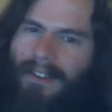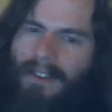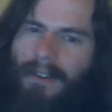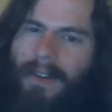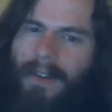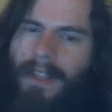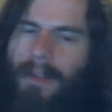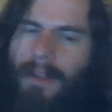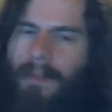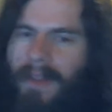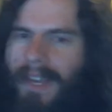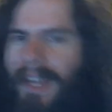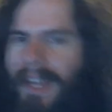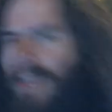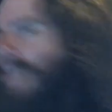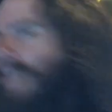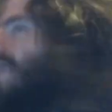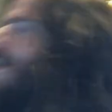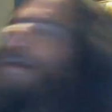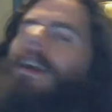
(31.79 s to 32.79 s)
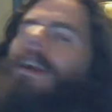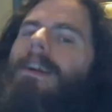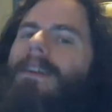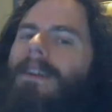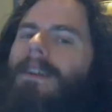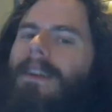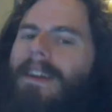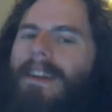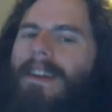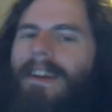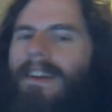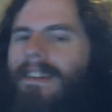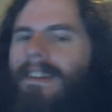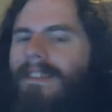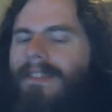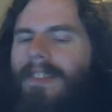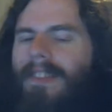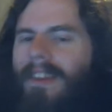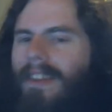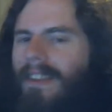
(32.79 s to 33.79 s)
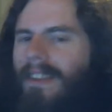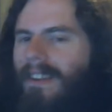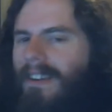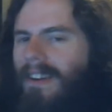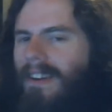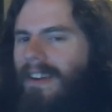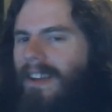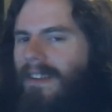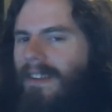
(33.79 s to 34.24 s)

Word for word: during the beginning here is that uh,